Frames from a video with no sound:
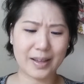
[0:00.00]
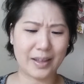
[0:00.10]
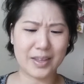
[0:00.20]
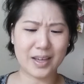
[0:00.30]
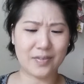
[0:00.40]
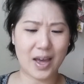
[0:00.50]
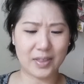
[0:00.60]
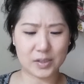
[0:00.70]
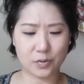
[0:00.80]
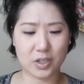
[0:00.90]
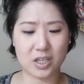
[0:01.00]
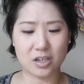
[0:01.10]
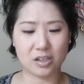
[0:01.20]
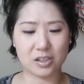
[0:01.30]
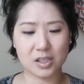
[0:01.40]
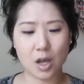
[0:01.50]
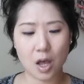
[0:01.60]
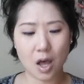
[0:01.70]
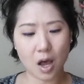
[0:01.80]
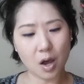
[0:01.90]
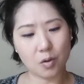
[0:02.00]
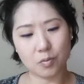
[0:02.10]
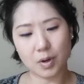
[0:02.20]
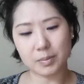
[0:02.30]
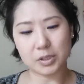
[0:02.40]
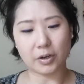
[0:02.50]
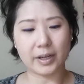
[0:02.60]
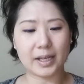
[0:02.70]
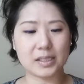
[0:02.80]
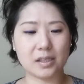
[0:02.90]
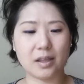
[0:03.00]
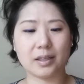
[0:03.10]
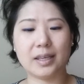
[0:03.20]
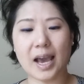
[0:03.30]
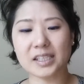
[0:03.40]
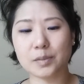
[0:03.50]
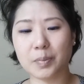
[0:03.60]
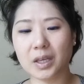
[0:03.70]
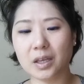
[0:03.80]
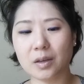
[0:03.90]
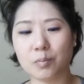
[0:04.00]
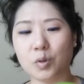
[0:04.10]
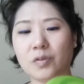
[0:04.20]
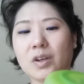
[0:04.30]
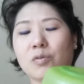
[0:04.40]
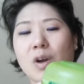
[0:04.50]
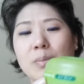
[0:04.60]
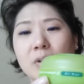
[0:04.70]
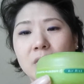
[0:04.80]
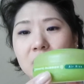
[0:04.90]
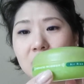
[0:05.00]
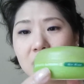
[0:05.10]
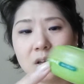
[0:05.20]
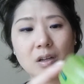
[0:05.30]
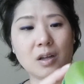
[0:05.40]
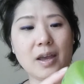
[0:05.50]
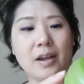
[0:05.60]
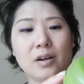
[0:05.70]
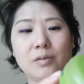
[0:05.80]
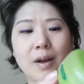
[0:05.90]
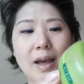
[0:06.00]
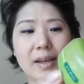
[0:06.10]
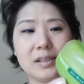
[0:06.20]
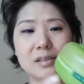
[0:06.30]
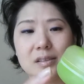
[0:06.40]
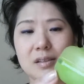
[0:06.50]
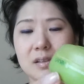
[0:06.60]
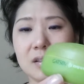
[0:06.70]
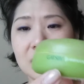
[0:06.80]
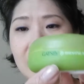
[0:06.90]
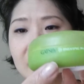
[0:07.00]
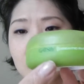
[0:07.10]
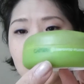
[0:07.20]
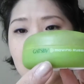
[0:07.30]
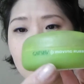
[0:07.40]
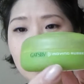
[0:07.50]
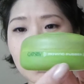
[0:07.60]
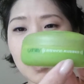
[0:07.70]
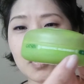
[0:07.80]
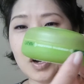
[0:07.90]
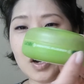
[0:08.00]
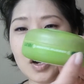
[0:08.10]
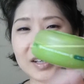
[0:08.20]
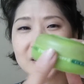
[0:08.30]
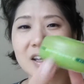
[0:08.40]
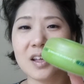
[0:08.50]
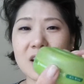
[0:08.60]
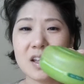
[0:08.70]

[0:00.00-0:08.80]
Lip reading: Like I think I've had this for years. Oh, I'm sorry. It's the Gatsby Moving Rubber Air Rise. Gatsby Moving Rubber Air Rise.